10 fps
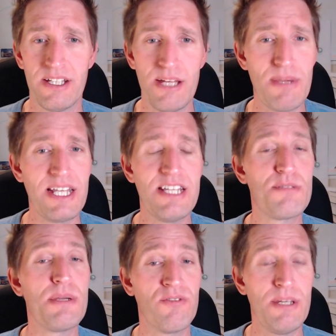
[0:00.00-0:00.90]
They may need
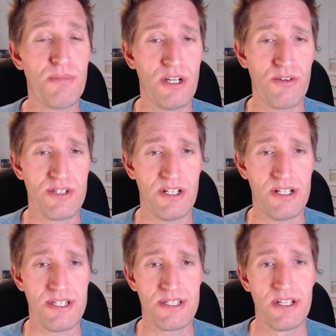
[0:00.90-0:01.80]
to be
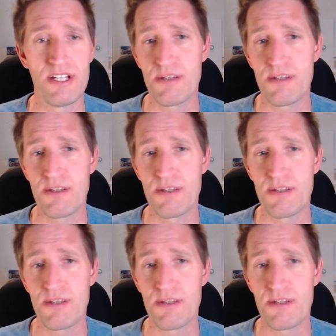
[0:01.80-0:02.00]
reprioritized.